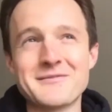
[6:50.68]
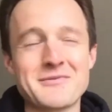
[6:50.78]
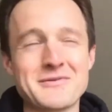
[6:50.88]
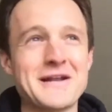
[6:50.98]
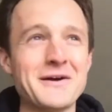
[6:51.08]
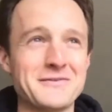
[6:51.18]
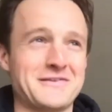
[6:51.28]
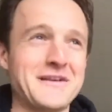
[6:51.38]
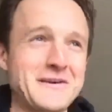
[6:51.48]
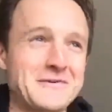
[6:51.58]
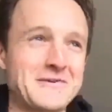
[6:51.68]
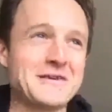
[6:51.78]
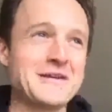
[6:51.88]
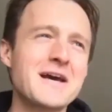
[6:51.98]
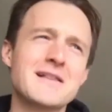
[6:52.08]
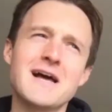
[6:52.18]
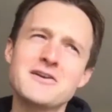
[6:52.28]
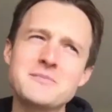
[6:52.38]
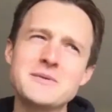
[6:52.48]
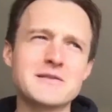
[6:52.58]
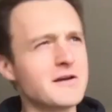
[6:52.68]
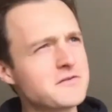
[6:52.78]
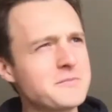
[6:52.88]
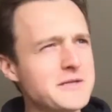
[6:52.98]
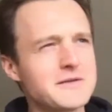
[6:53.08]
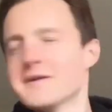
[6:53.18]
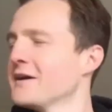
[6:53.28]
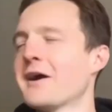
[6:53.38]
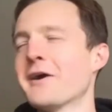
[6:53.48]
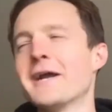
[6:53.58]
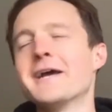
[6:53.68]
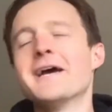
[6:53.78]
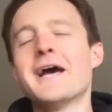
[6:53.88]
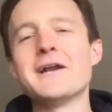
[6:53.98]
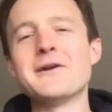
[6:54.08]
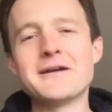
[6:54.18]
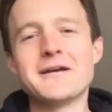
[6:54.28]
pronounce it. I was like, Lakshmi, Lakshmi. All right. Anyway,